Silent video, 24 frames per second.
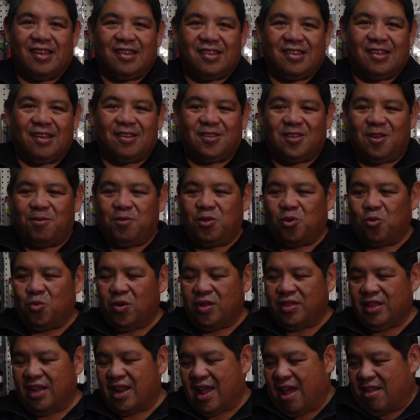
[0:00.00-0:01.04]
system, the
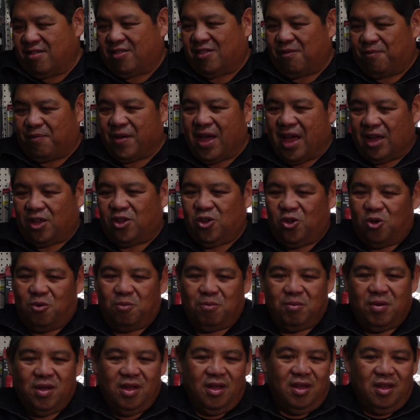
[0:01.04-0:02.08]
one that has the
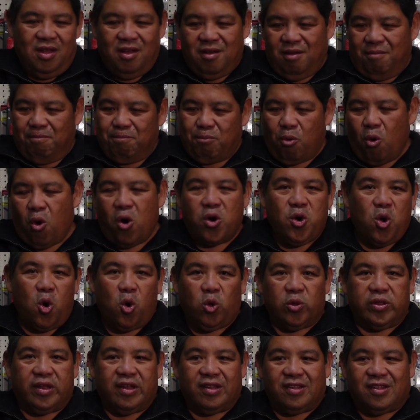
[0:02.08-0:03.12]
vacuum board
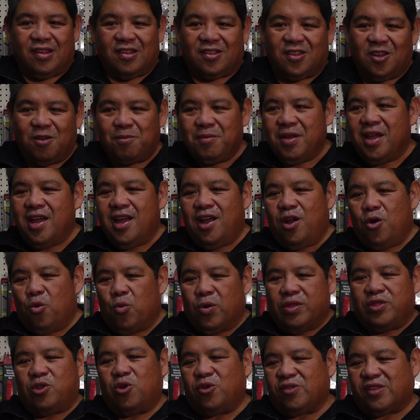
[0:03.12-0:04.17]
holding system.
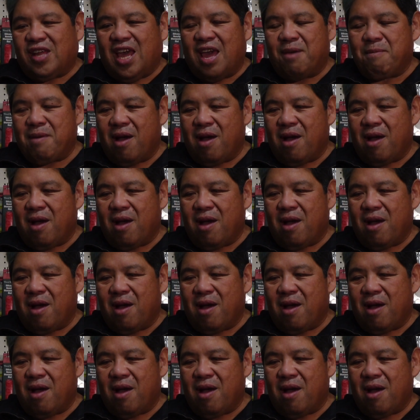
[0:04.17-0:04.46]
When those came